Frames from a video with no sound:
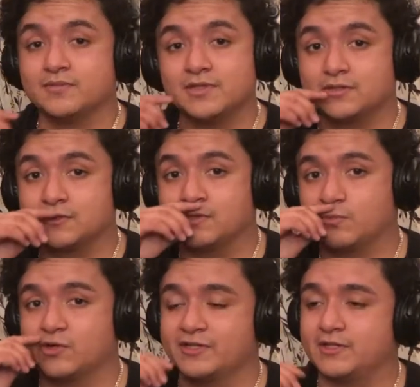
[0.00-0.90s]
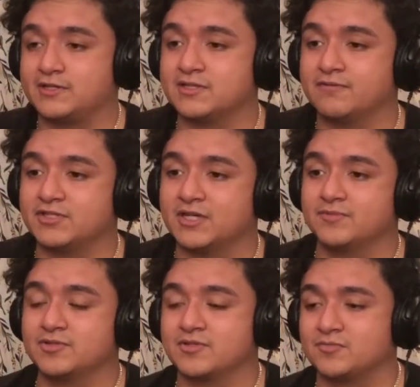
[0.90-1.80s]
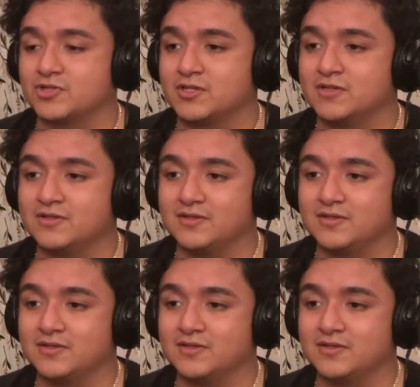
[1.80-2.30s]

was a dude that won it like 7 times or some shit.